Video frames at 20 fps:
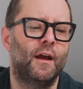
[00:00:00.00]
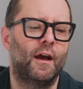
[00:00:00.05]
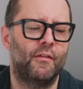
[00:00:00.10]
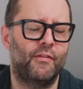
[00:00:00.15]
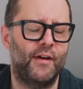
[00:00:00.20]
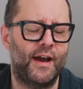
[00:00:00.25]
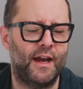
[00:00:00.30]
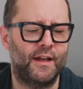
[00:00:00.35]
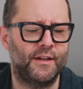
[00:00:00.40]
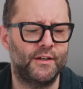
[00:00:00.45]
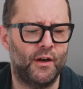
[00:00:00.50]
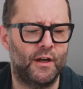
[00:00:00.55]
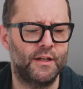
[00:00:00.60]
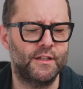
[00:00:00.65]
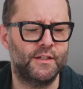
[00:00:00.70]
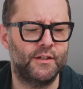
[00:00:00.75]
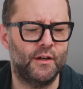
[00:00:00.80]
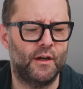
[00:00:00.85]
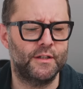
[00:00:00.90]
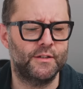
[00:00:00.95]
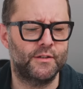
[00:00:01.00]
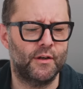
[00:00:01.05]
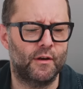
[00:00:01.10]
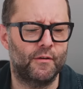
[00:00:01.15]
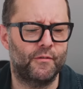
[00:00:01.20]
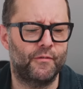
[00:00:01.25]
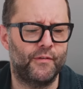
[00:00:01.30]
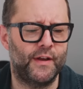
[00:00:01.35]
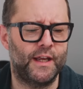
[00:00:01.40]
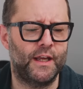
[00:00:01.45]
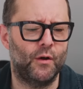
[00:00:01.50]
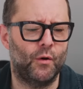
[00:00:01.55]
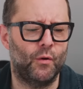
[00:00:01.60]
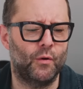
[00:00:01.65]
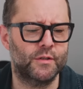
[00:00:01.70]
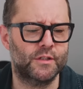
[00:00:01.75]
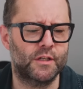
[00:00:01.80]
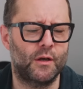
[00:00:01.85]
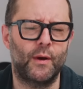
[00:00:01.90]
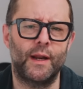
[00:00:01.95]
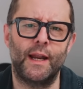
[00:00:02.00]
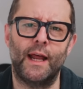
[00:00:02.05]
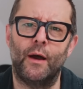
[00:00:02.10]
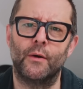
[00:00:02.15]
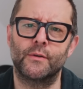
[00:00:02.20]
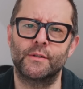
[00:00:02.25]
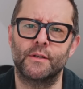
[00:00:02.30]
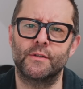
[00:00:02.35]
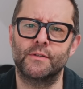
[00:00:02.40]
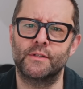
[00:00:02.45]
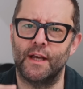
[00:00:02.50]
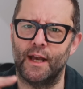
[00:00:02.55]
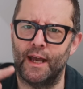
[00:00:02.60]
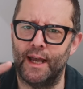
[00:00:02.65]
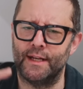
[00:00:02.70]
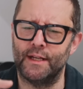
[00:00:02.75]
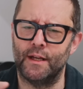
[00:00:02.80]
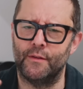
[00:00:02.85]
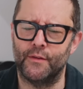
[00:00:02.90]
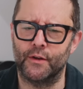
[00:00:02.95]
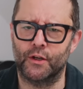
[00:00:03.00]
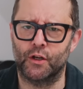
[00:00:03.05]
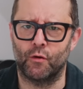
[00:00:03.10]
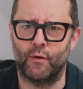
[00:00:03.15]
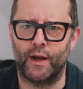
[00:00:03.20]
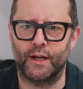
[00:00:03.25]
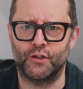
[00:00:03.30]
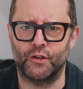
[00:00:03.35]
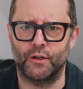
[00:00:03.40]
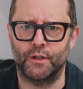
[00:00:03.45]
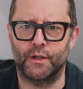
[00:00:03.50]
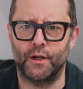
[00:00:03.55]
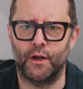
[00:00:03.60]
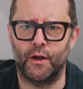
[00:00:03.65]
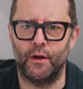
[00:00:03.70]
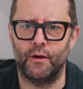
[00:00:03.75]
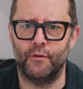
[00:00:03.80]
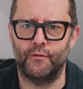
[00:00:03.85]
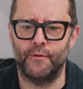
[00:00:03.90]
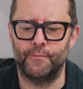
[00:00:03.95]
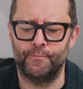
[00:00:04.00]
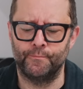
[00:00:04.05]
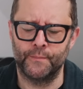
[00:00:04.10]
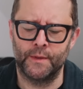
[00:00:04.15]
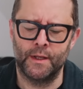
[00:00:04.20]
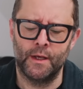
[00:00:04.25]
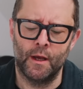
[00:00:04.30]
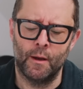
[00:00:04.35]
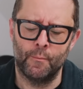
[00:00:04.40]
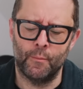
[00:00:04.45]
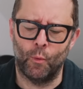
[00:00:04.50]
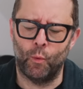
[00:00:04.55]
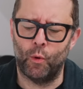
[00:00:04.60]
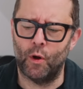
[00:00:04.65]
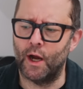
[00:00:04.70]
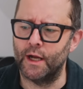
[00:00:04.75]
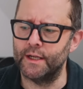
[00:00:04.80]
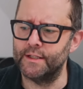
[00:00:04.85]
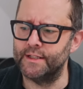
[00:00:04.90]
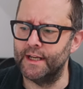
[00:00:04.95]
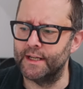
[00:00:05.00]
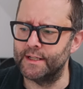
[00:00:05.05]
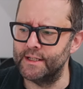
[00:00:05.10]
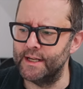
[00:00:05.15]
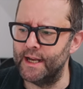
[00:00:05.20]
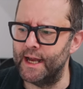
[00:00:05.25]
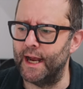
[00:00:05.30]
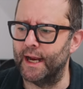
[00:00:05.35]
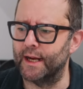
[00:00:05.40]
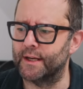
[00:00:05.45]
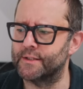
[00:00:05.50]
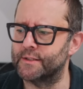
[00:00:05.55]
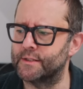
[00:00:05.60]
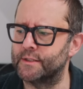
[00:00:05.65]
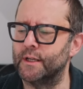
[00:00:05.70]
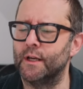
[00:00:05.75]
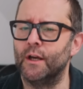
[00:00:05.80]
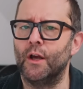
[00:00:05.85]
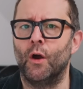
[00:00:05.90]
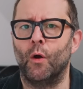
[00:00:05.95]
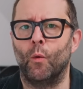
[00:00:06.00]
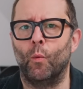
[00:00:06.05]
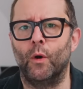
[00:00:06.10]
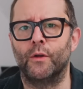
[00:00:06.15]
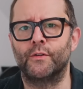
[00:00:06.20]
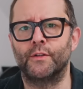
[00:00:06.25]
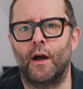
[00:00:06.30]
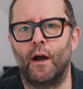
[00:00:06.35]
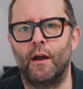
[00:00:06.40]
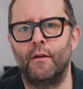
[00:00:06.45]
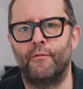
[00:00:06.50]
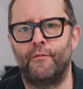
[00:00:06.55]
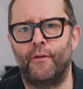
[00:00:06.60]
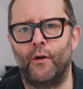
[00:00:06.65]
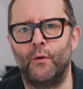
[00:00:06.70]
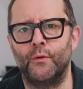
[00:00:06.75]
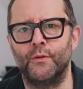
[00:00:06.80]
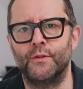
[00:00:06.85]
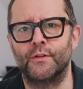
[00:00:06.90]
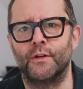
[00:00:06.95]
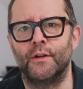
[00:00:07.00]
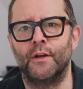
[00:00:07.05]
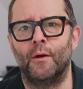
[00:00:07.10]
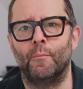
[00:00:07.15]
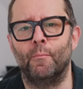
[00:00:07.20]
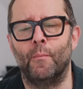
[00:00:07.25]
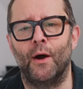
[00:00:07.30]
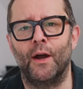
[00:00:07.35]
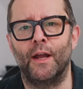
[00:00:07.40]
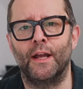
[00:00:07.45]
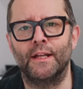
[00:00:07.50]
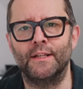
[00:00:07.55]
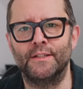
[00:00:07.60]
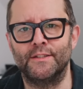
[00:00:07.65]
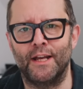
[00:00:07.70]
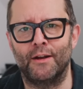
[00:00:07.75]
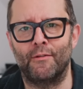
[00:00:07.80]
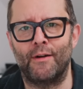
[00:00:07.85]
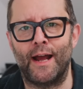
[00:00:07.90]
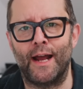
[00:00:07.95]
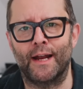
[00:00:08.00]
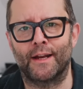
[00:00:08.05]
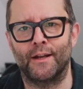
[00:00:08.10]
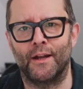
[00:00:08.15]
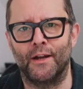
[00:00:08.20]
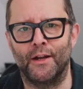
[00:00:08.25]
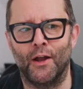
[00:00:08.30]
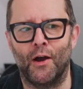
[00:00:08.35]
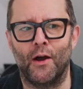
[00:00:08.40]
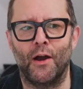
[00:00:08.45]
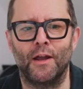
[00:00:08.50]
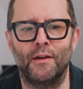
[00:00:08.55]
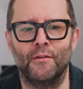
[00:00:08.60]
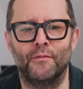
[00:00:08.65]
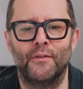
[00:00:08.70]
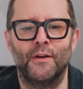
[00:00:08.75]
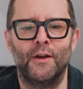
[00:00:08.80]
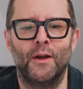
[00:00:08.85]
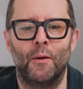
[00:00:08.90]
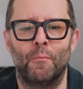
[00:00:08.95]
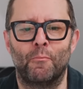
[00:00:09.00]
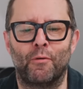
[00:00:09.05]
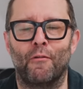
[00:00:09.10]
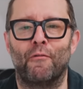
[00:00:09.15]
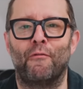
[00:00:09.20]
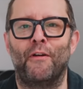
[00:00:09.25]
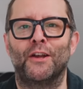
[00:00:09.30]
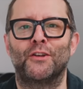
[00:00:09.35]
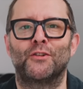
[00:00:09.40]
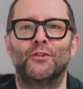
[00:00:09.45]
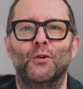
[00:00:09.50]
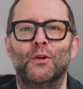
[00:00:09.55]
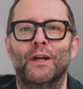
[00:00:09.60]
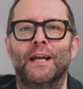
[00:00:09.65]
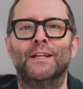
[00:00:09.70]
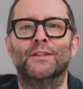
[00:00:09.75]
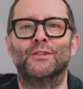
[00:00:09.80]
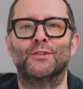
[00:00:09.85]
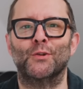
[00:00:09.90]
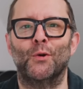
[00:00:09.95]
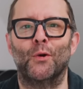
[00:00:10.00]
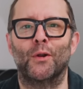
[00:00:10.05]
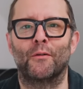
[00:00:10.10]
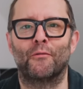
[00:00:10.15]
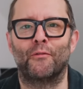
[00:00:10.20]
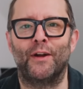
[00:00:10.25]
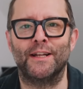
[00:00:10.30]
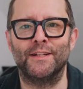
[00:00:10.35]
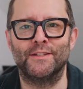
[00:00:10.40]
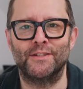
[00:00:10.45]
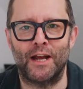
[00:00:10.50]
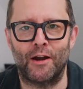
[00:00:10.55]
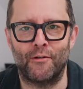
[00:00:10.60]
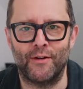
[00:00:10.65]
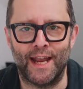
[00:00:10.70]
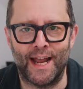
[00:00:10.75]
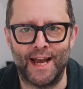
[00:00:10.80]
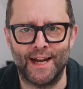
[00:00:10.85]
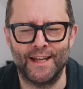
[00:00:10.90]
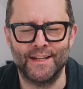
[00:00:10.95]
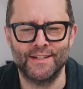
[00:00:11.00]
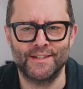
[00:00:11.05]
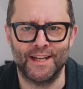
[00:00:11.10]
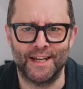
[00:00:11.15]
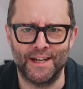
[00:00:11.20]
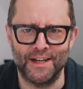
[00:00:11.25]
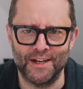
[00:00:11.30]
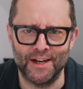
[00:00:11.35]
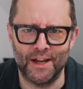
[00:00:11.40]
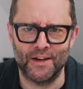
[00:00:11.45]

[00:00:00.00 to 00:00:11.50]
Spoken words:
That $99 fee also allows us to edit the correction curve. But what I did next was I phoned my Dirac Live professional installer friend Terry Ellis in